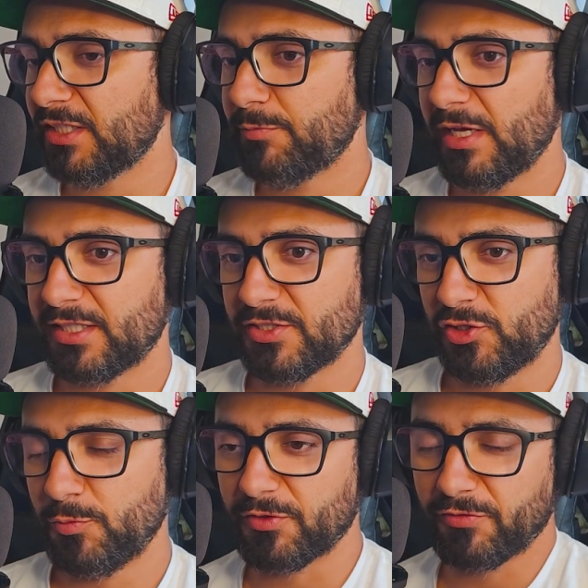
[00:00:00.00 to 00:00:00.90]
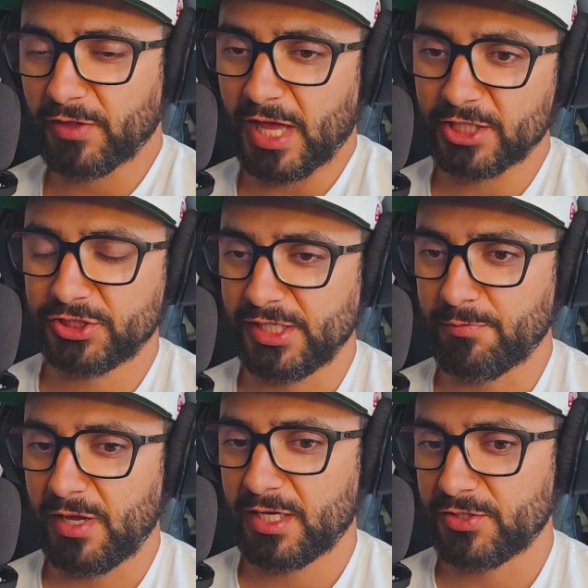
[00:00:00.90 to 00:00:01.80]
let's make this super flashy
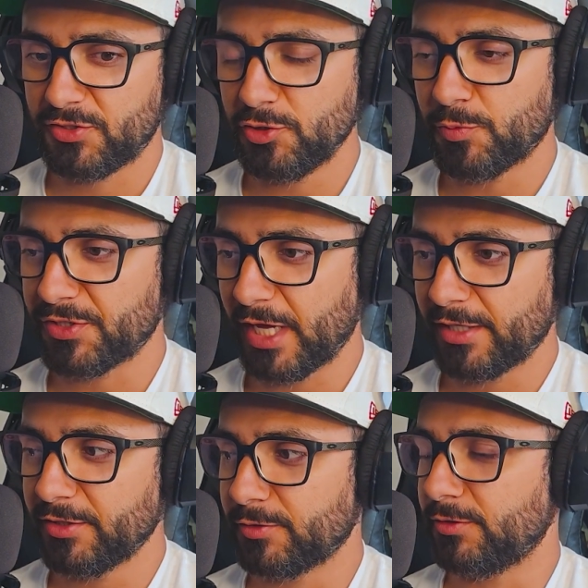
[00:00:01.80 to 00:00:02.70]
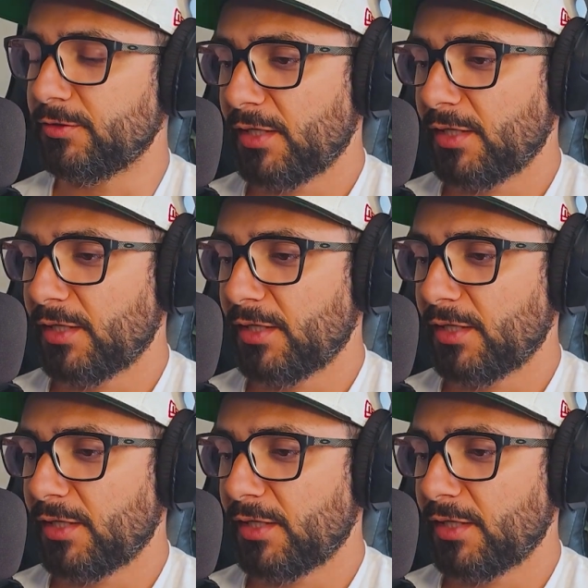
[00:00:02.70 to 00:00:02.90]
and make it super technical.